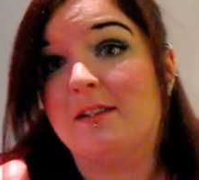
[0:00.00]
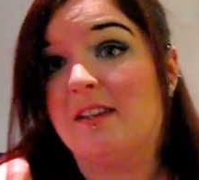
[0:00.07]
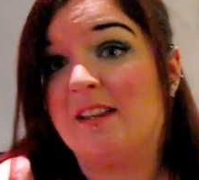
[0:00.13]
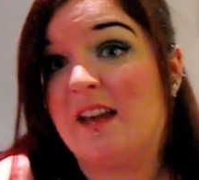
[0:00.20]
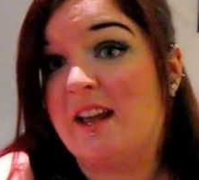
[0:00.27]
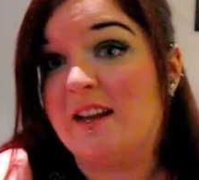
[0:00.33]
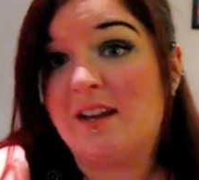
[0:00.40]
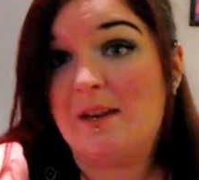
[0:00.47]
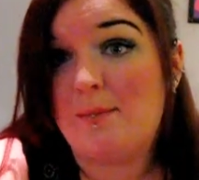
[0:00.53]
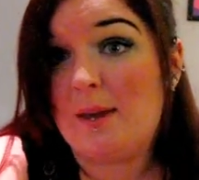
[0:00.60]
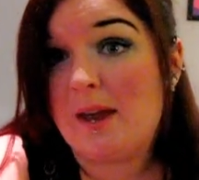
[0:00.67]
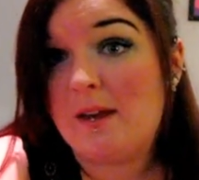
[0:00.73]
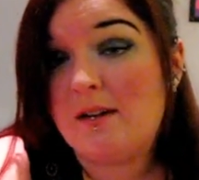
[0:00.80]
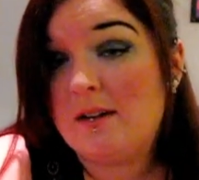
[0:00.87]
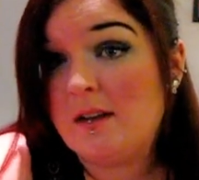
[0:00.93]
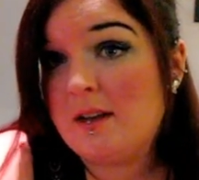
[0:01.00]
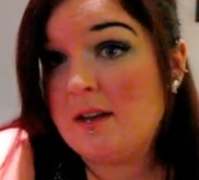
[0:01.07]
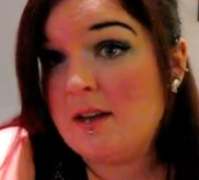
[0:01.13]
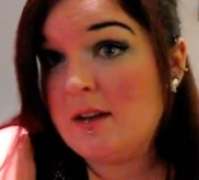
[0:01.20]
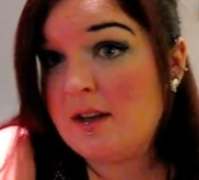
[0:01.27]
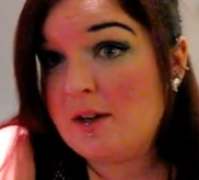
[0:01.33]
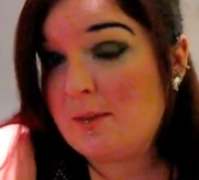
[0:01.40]
And then I paid
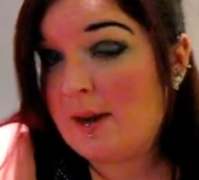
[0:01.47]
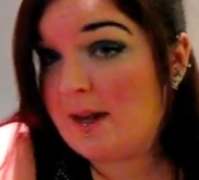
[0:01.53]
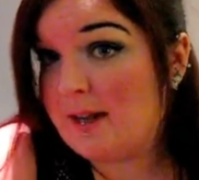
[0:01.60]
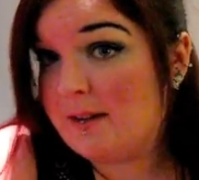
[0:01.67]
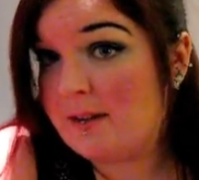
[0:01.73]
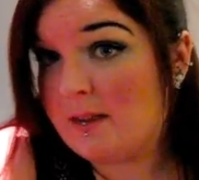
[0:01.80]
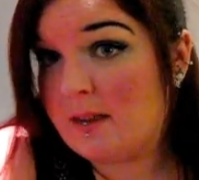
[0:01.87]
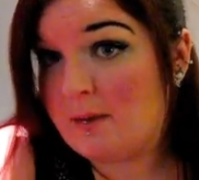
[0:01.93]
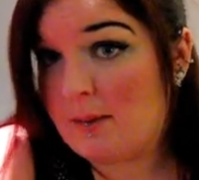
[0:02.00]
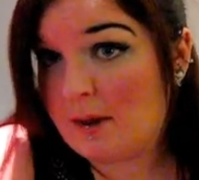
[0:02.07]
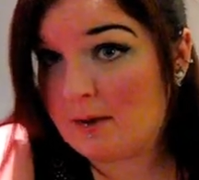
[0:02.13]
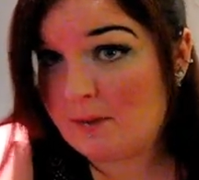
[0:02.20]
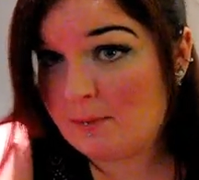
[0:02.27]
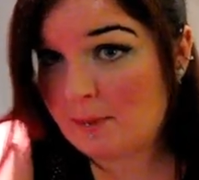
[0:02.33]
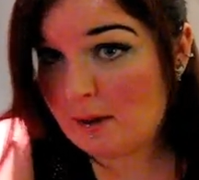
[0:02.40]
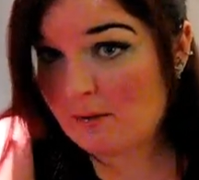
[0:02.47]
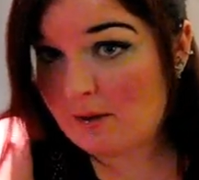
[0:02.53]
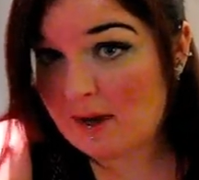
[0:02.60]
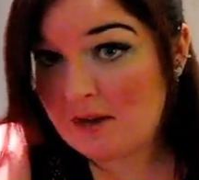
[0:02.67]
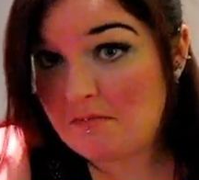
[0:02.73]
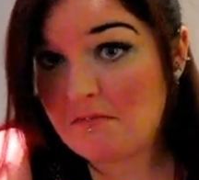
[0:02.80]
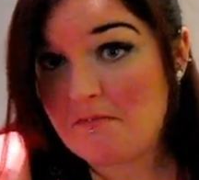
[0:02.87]
20 something pounds per
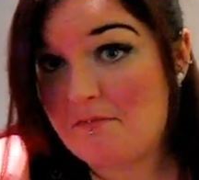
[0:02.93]
ring.